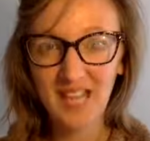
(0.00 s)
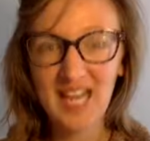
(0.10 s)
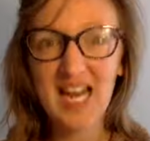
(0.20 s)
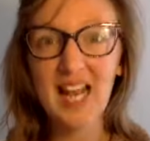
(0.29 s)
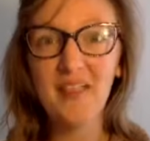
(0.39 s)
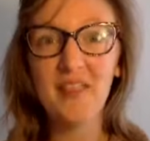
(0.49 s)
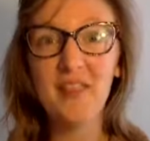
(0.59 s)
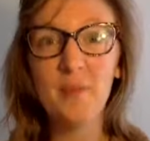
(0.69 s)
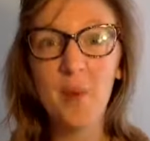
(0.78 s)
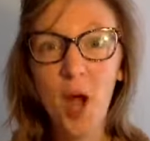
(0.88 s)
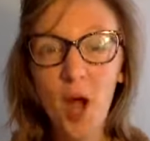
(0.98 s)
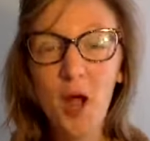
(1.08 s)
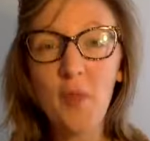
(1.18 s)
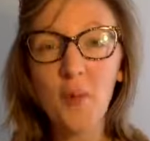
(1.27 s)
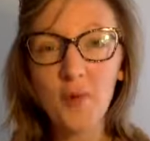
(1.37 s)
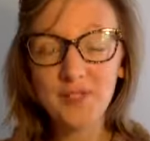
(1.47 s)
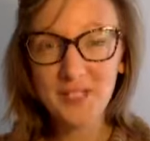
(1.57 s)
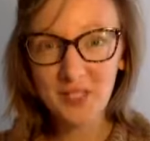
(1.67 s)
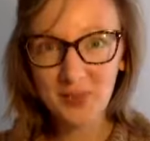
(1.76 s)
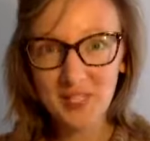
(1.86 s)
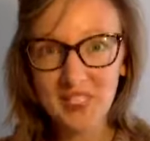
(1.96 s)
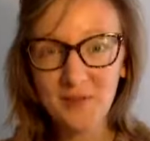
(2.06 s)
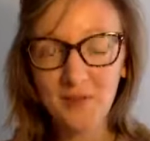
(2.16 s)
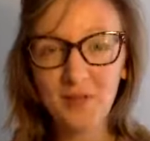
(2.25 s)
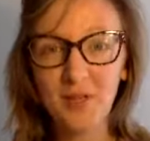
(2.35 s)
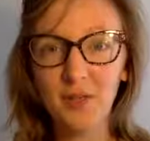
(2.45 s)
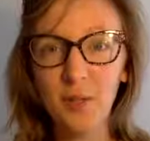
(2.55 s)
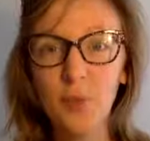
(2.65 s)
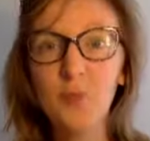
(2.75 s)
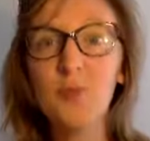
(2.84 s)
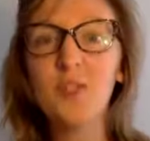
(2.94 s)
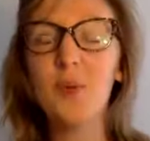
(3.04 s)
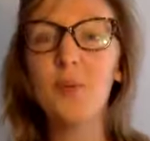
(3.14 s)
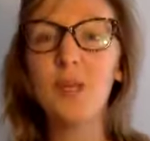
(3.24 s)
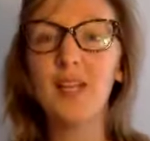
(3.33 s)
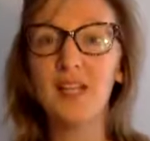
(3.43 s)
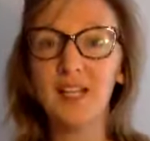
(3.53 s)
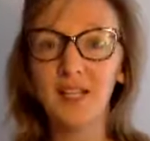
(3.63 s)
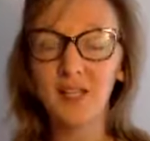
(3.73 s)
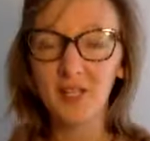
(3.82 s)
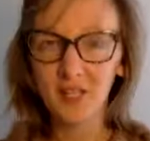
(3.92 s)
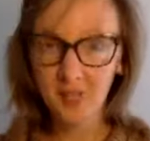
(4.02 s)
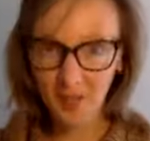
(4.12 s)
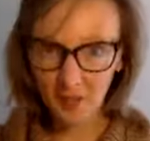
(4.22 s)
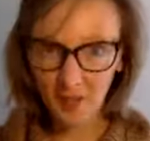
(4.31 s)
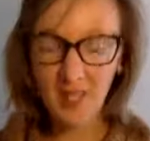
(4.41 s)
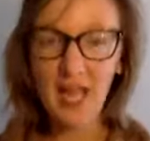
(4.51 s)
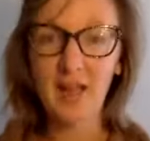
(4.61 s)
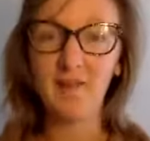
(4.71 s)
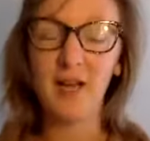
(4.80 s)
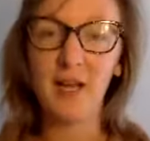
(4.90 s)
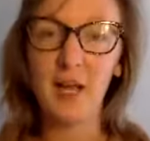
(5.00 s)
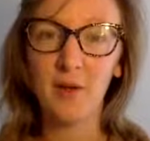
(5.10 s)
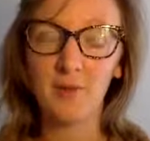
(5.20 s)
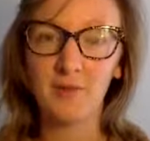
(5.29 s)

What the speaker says: And let the part that wants it to be different also be okay right now.